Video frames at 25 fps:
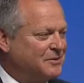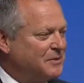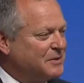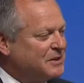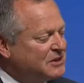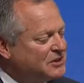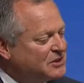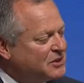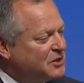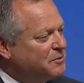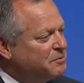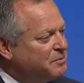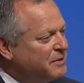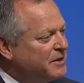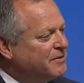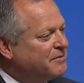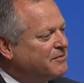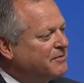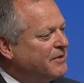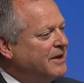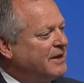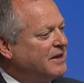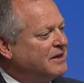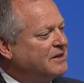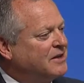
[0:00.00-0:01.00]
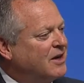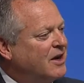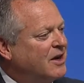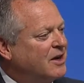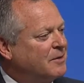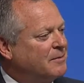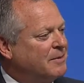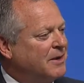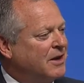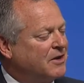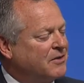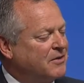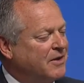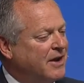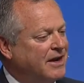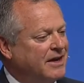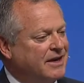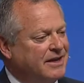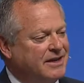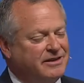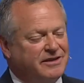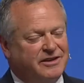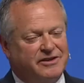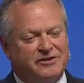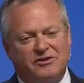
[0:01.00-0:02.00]
We shouldn't be afraid to talk about chronic
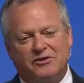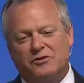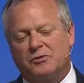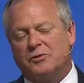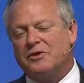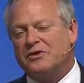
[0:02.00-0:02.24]
conditions.